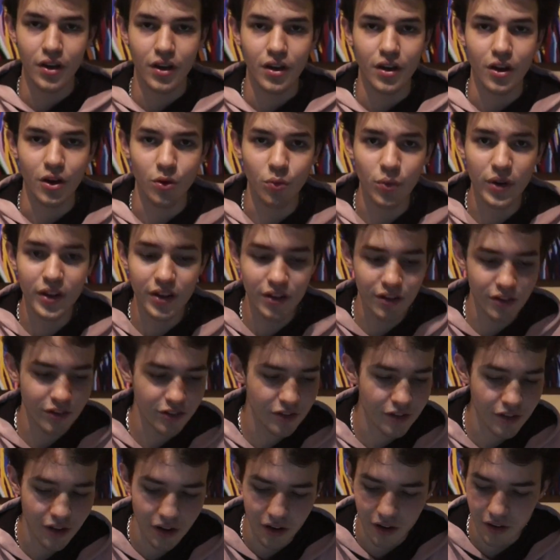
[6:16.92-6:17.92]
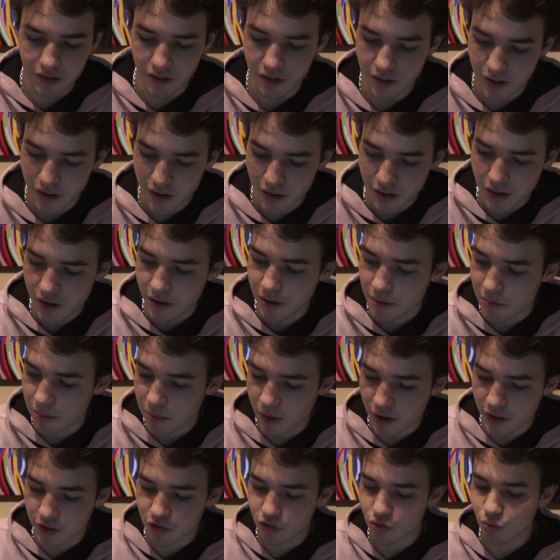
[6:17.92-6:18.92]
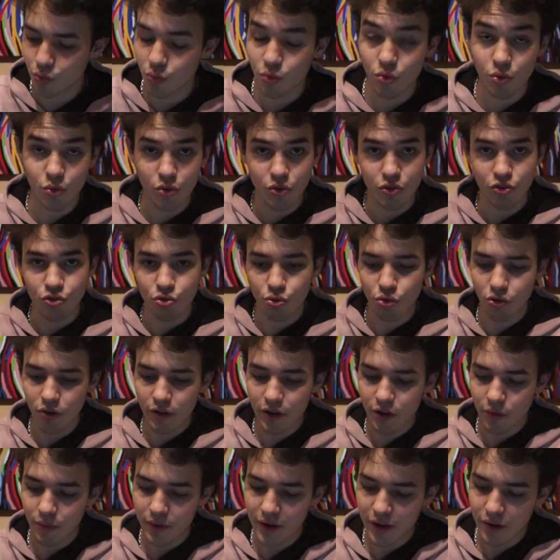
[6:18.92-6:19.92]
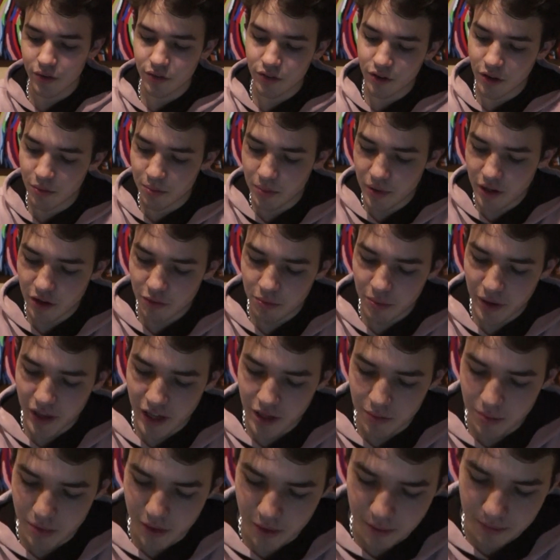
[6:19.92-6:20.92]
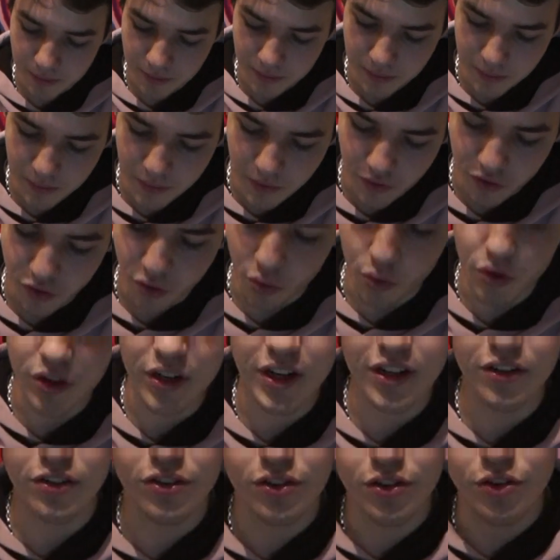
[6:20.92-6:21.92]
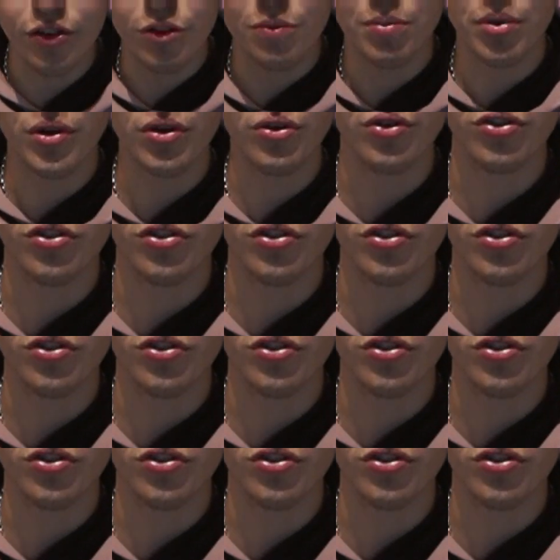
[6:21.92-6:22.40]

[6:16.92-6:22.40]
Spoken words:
And we're going to start by drawing around a bit of paper. So all you need to do is put your